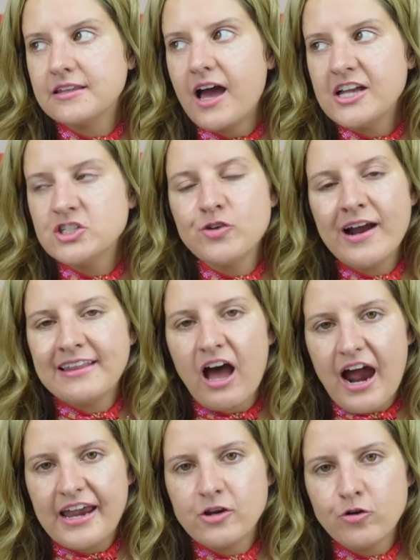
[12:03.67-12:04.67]
I tried
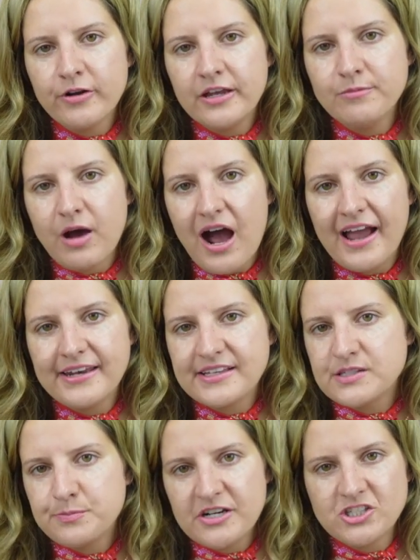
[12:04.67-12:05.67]
the eye cream, eye and
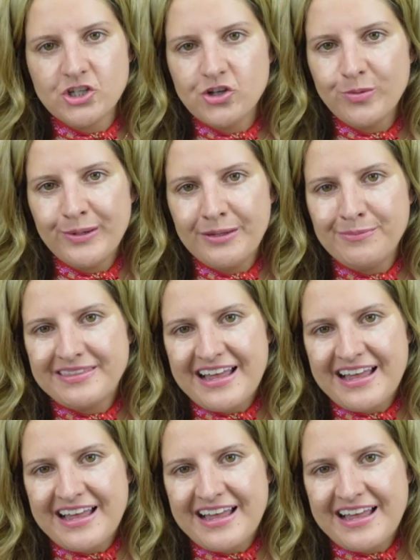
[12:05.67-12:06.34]
expression cream.